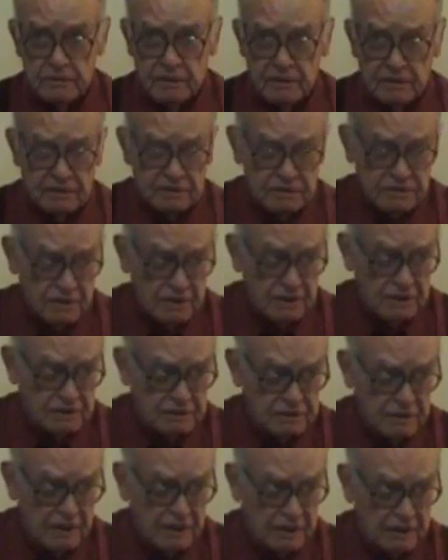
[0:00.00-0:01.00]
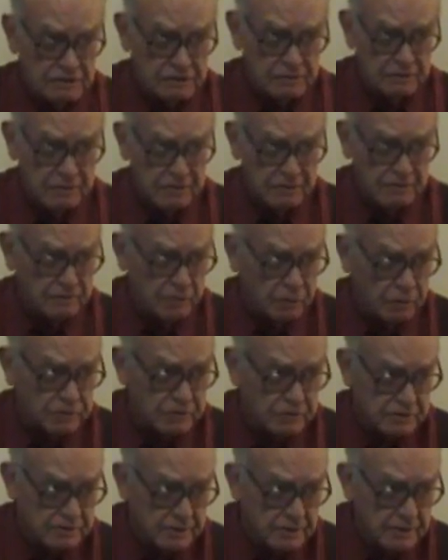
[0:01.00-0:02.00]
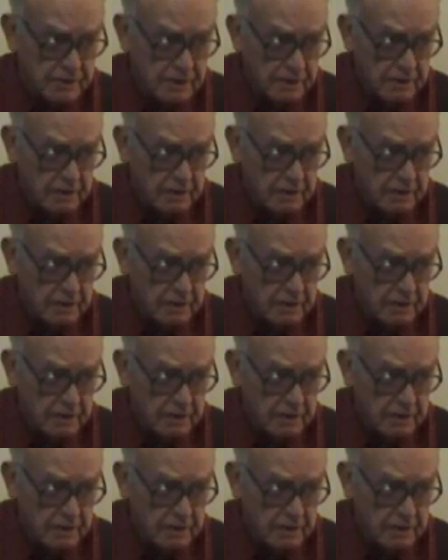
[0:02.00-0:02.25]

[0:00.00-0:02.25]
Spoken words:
to the excellent of forces.